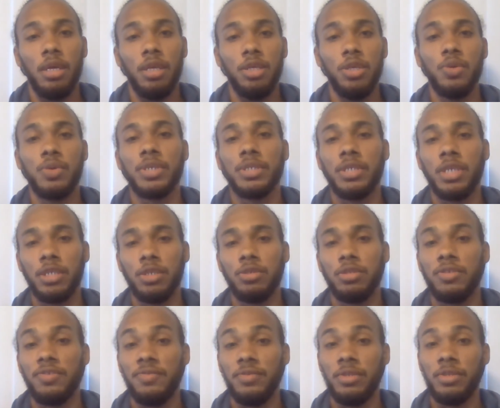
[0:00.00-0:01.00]
you continue
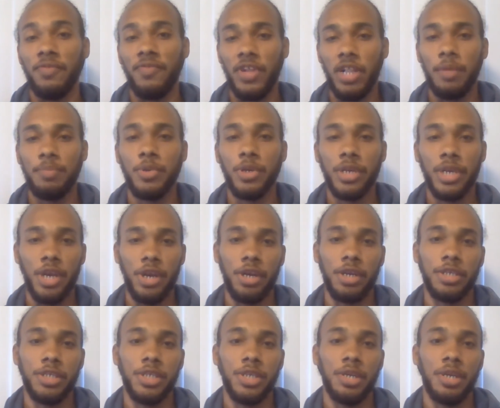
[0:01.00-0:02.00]
to develop your
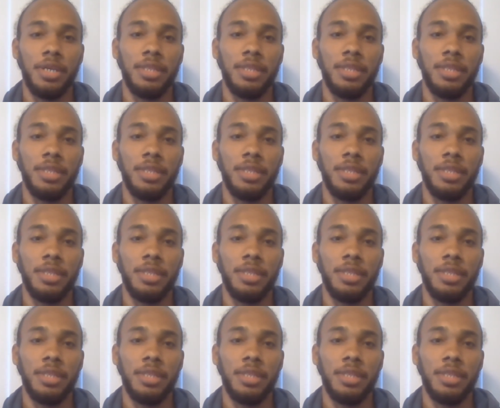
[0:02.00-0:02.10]
character,